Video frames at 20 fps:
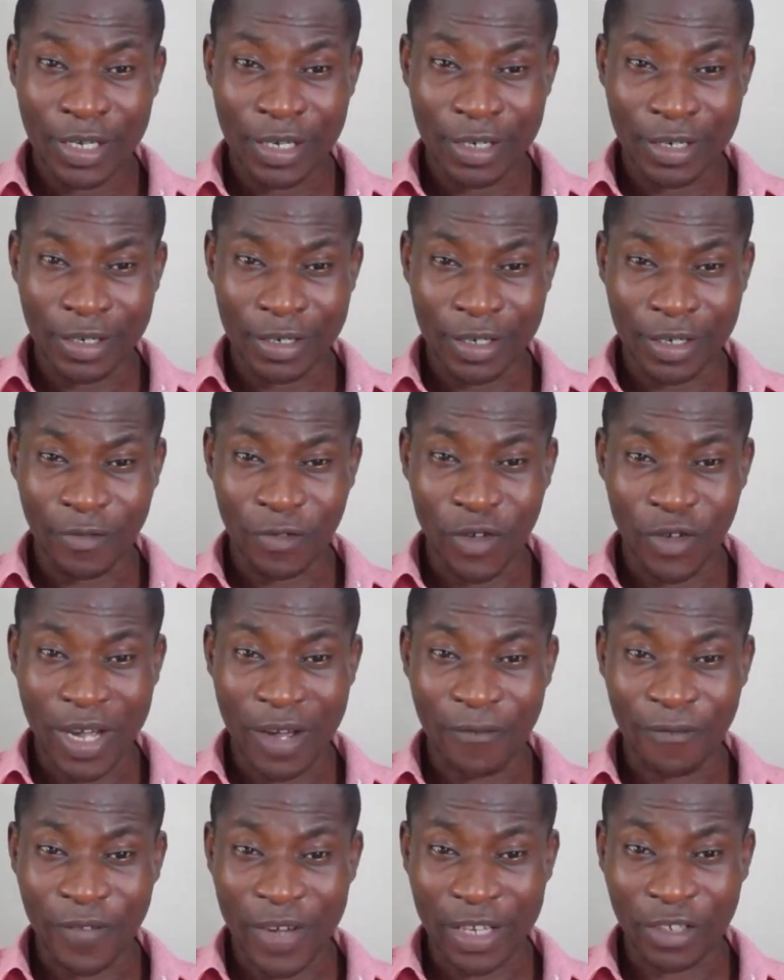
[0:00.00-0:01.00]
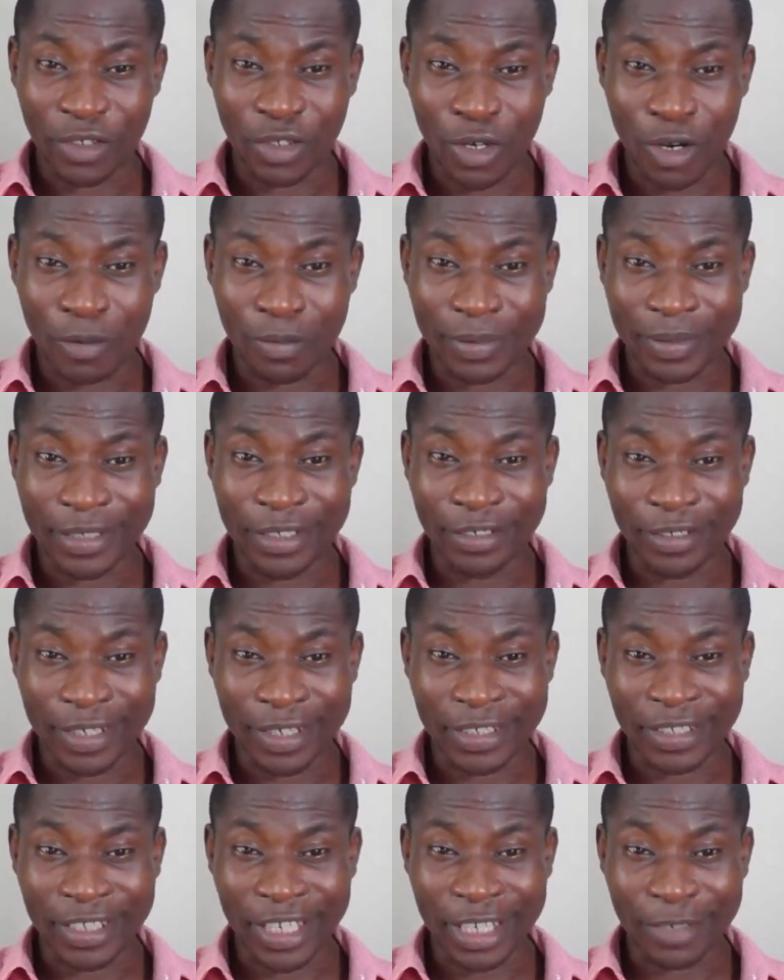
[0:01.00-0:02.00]
You know, if you can't find a job, you
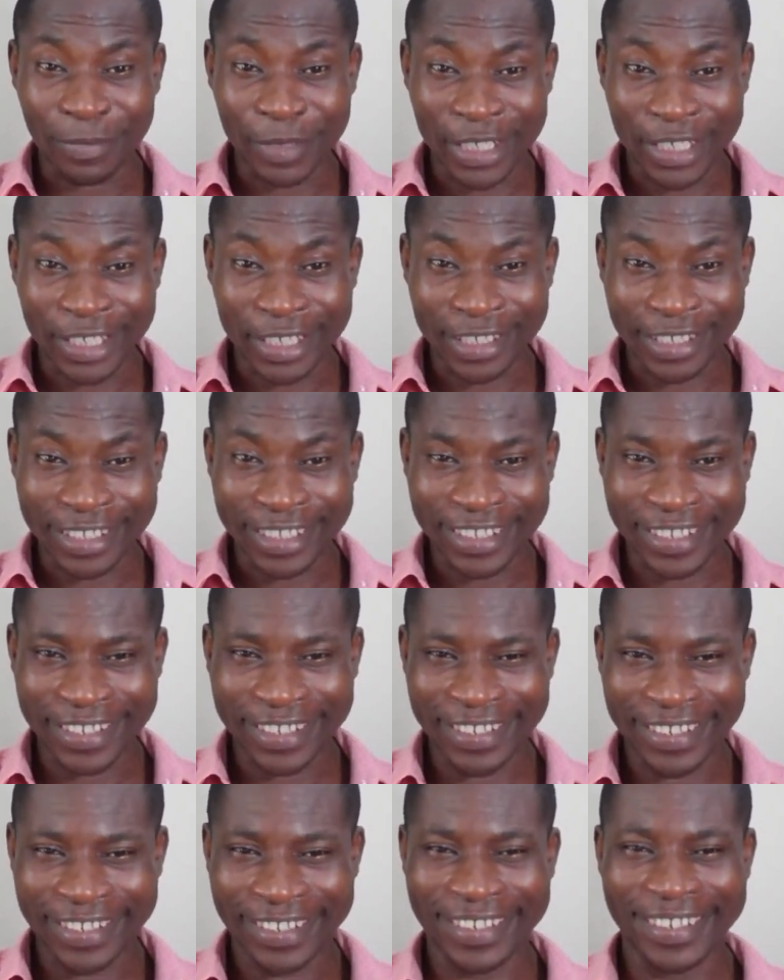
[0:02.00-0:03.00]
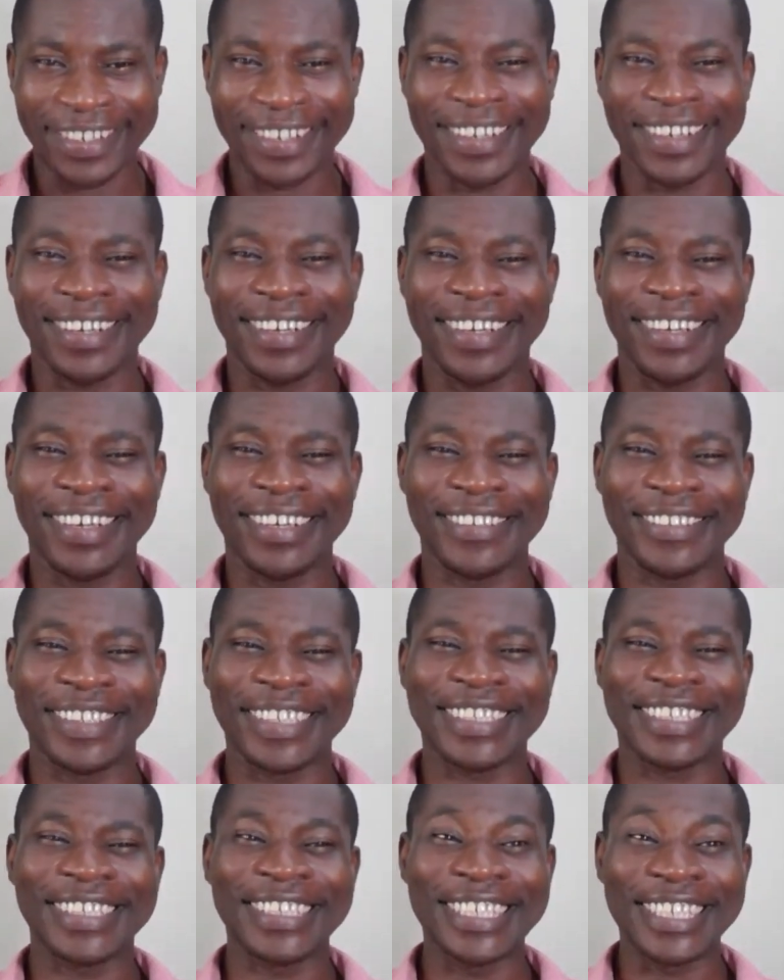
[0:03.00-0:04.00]
can start a business. You
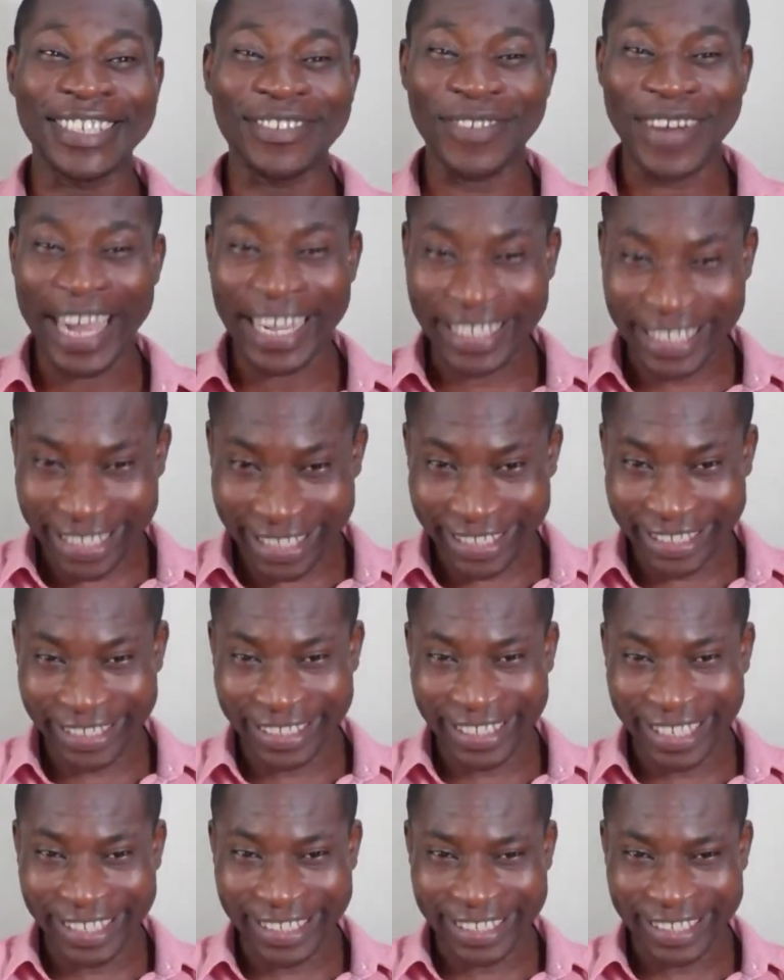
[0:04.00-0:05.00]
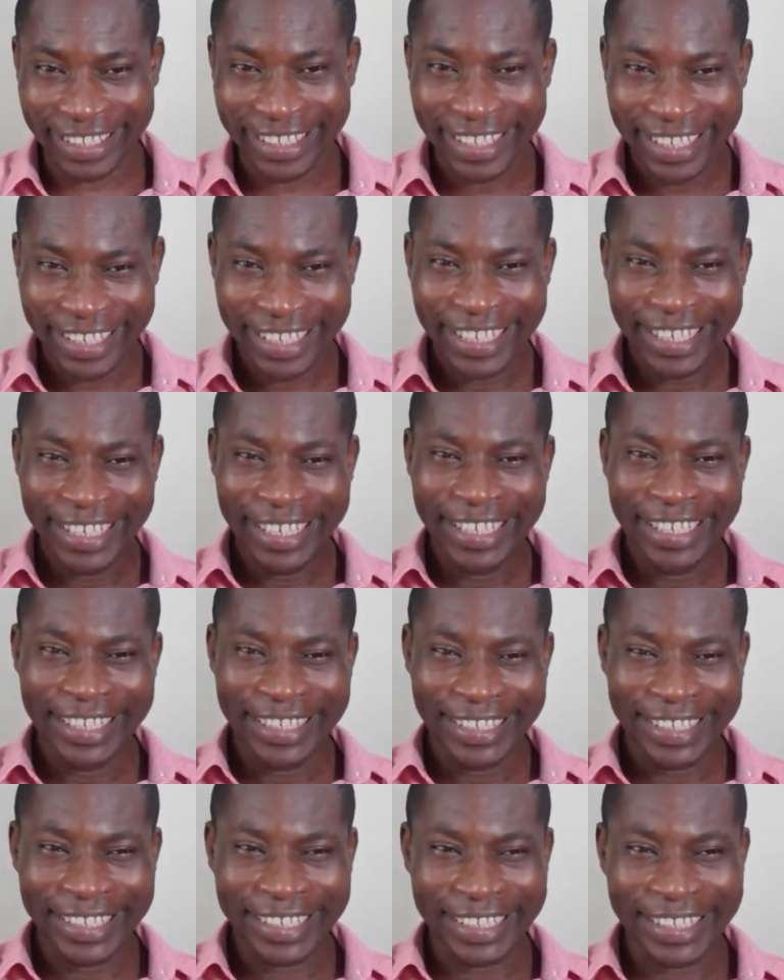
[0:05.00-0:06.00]
just need the right skill set,
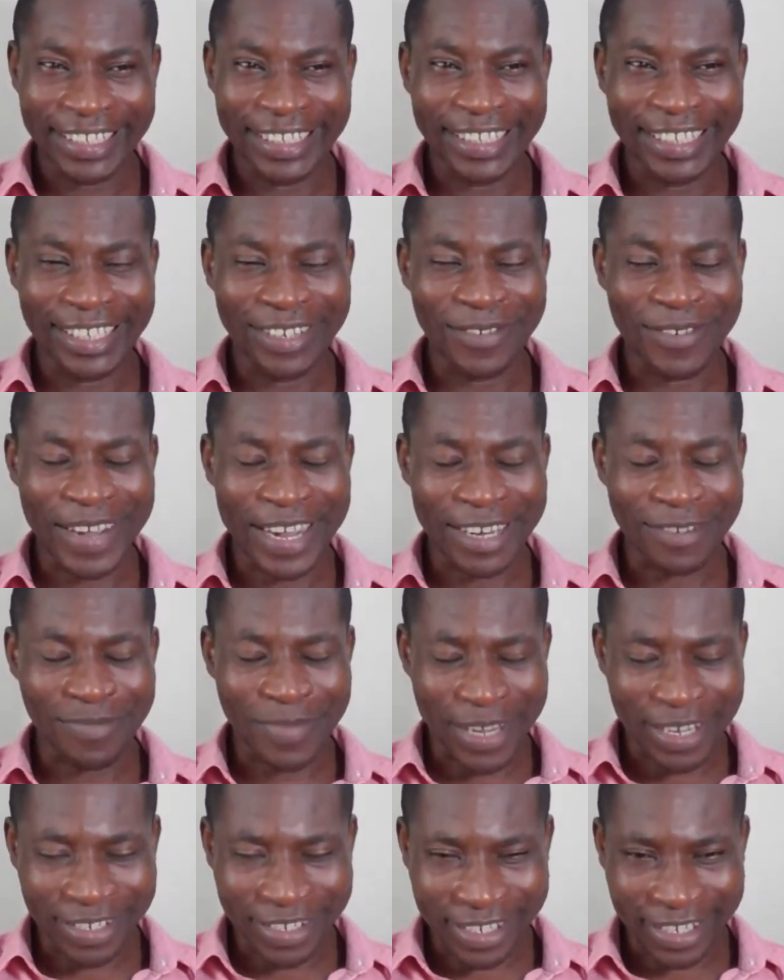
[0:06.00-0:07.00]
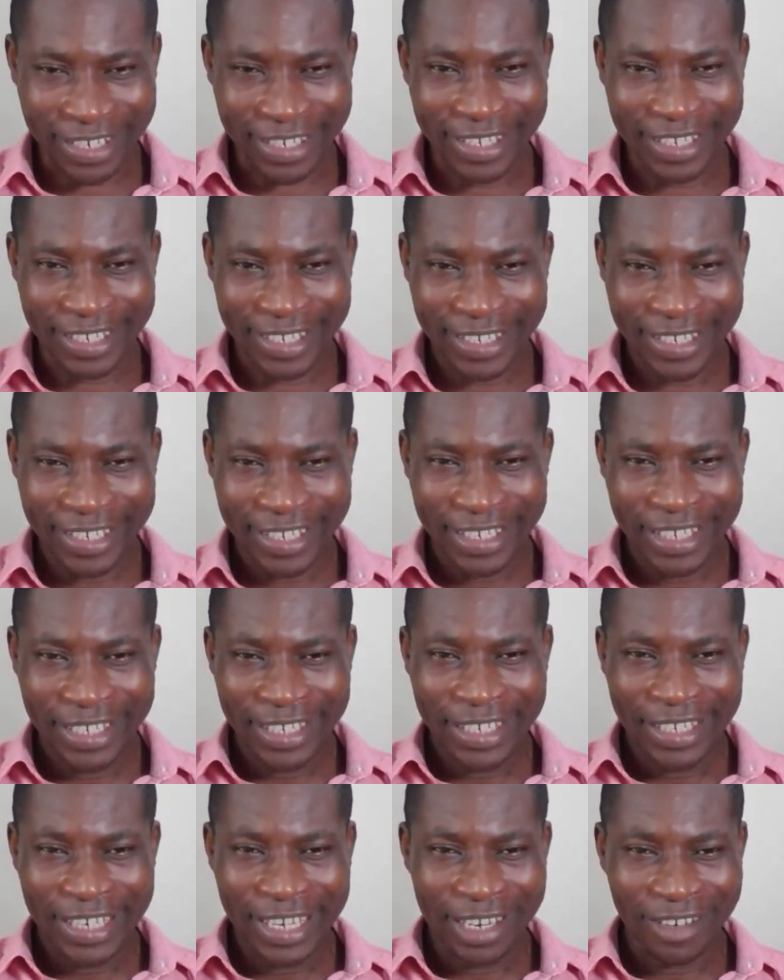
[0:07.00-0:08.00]
just need the right mindset,
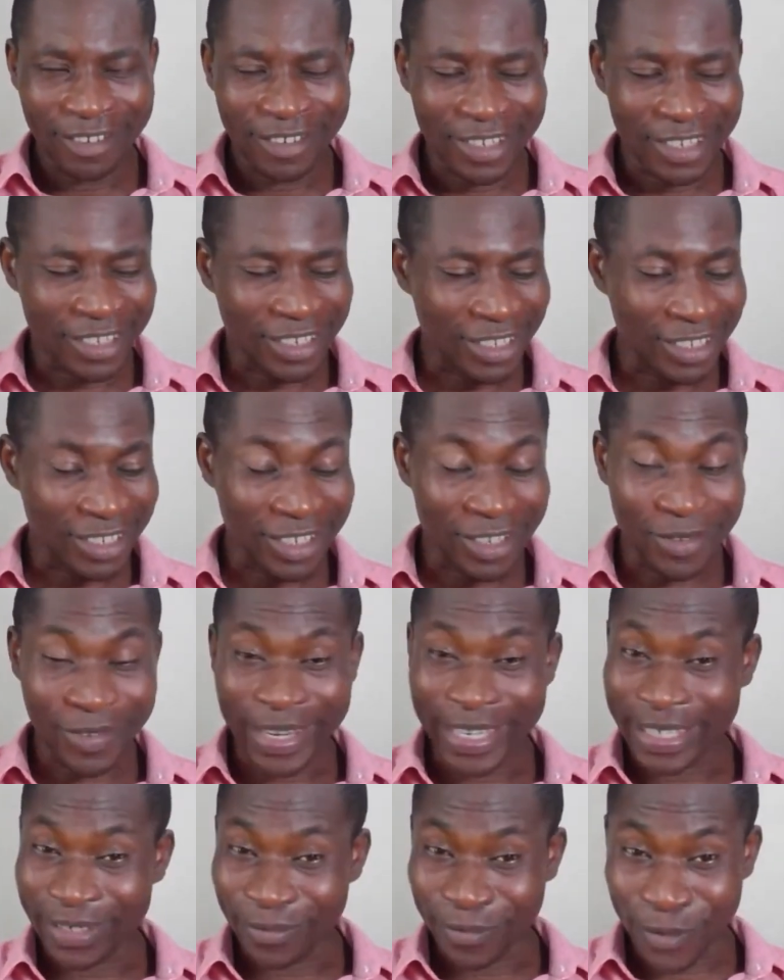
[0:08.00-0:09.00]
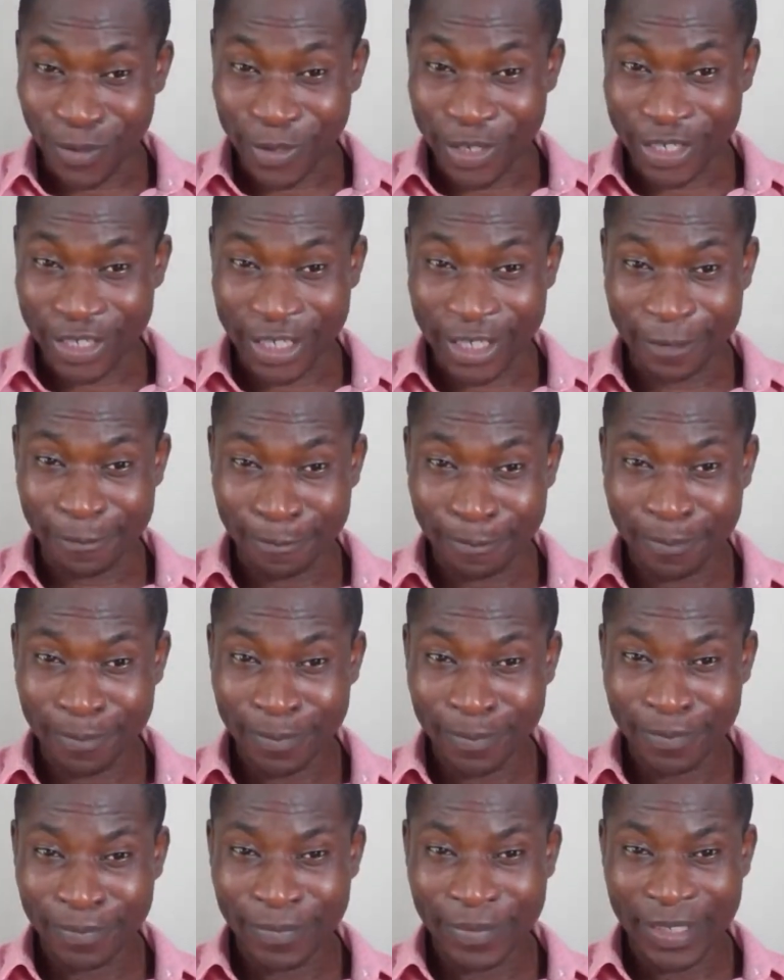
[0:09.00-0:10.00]
and you just need the right information.
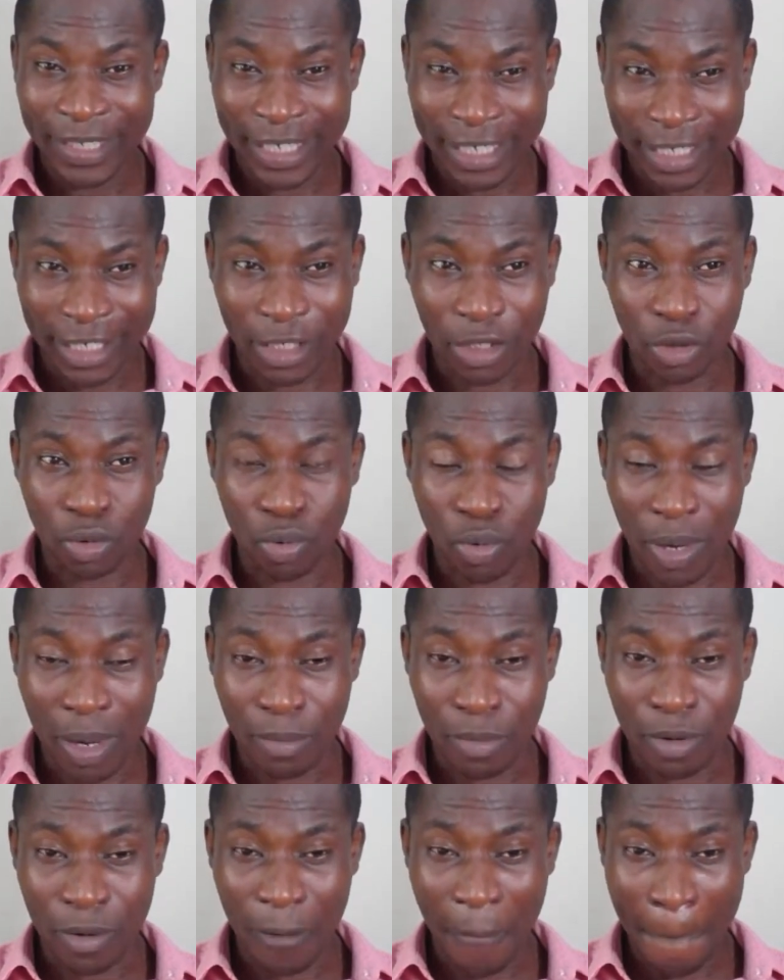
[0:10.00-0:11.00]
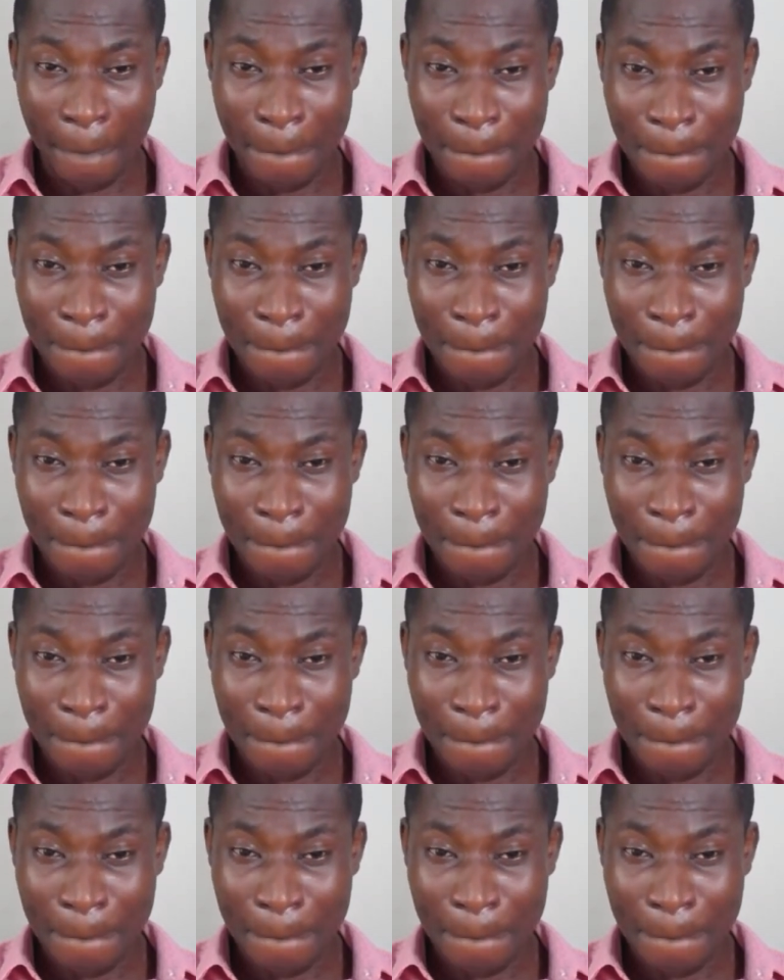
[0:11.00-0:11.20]
It is doable.